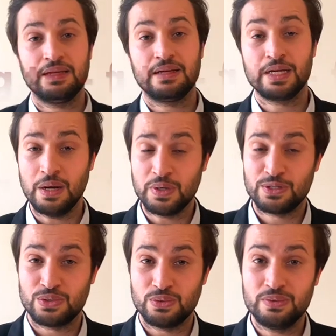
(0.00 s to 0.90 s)
Going
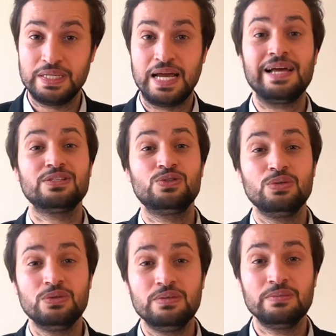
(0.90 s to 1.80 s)
to has
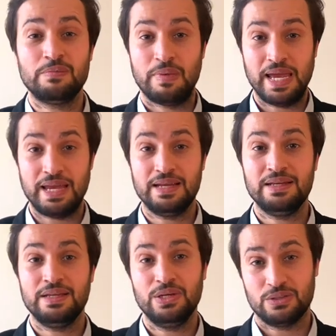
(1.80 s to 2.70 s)
two
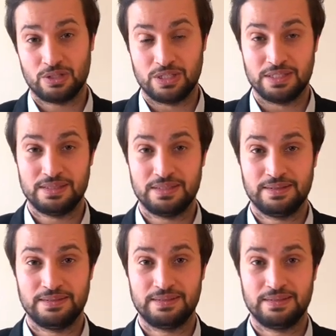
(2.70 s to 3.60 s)
main usages.
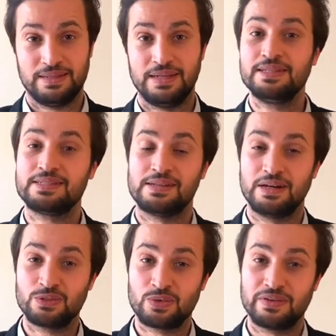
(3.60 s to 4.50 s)
Let's
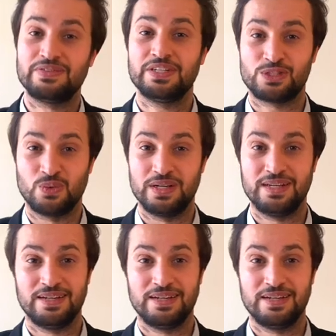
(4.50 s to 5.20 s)
start with the first one,